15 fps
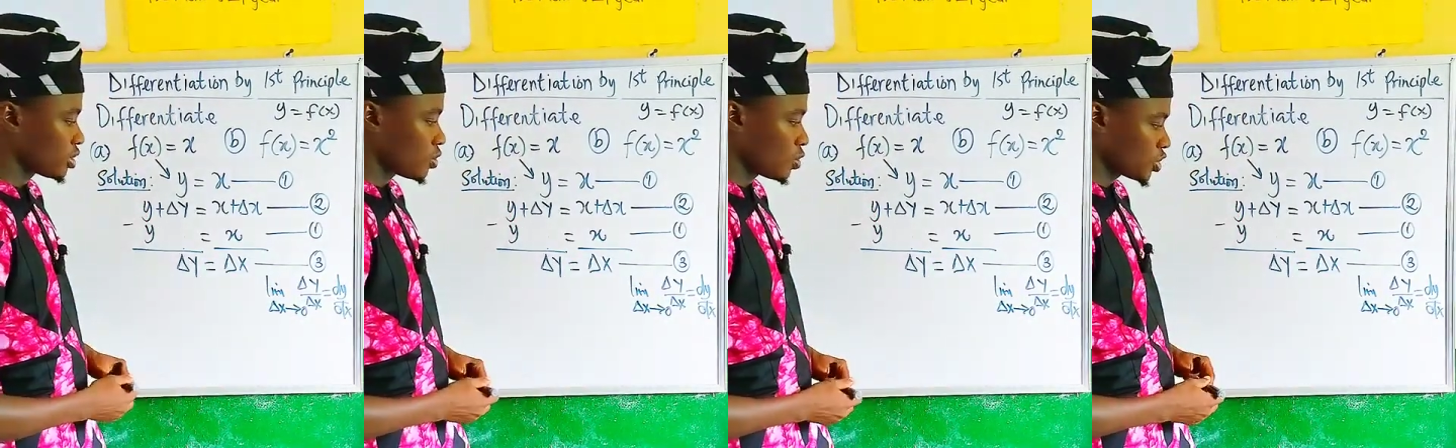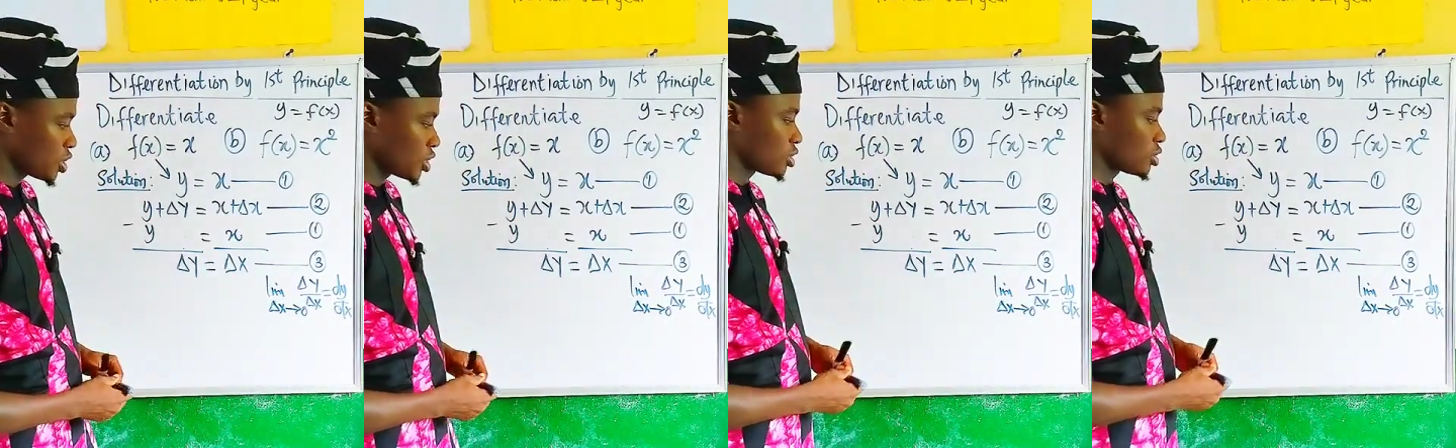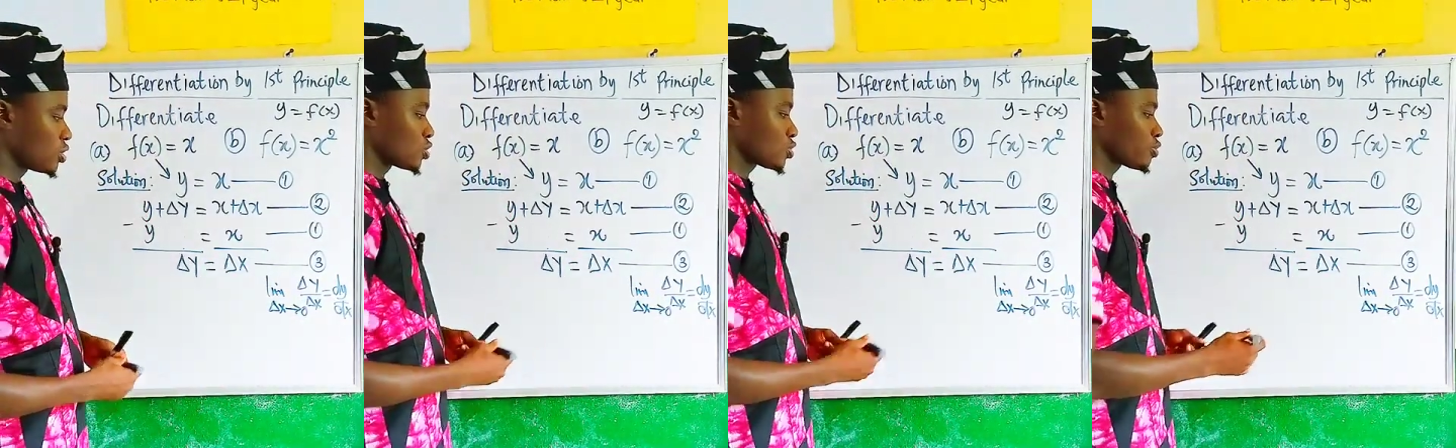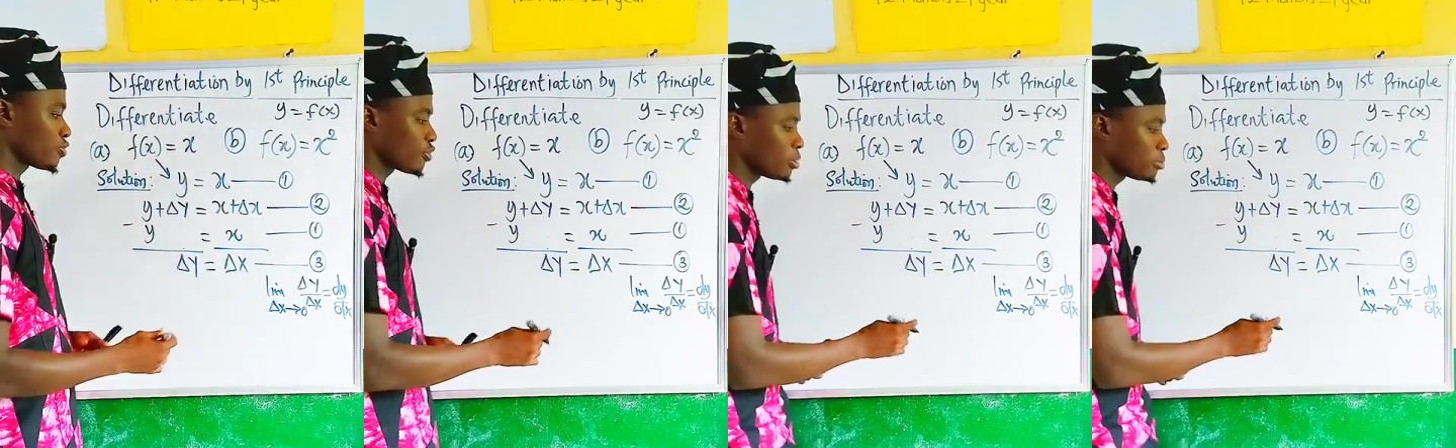Okay,
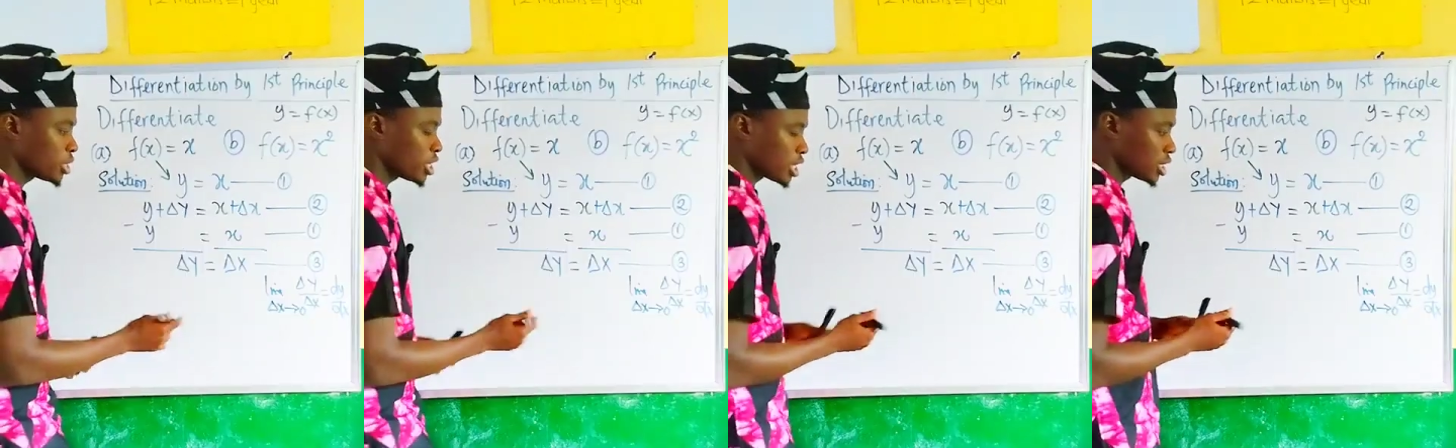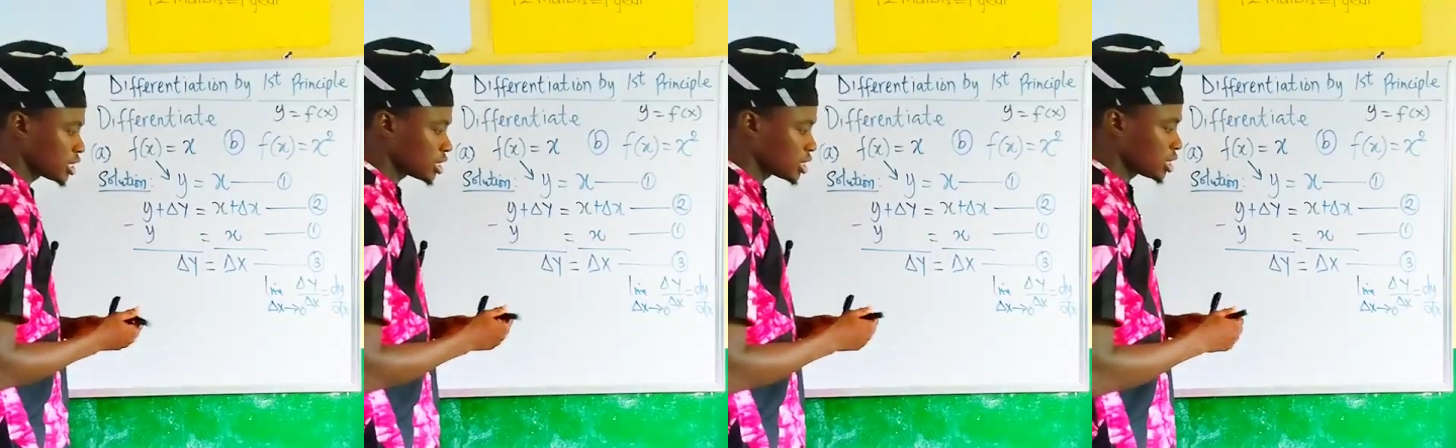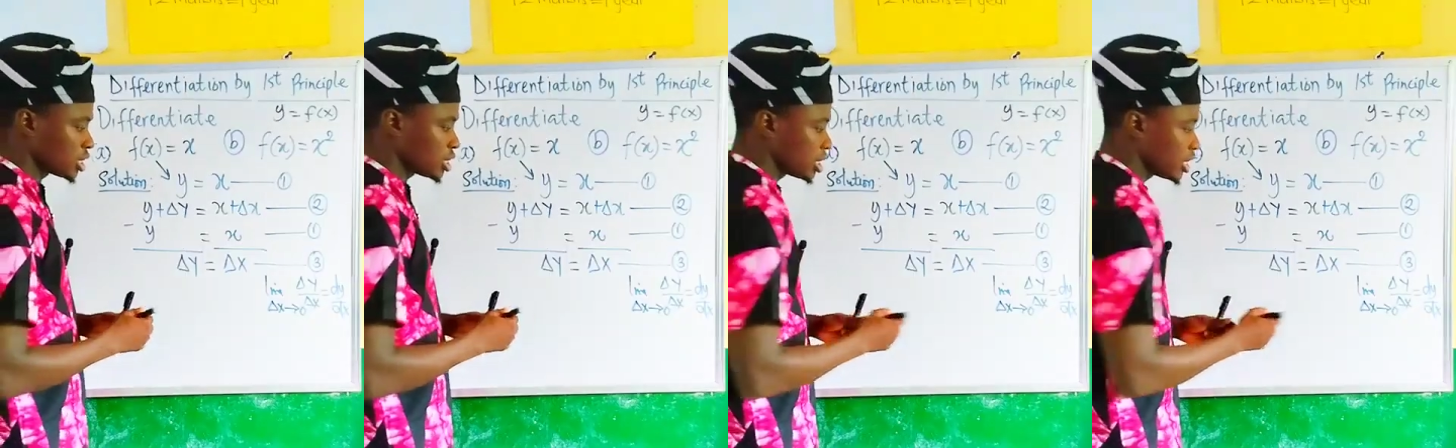so from there,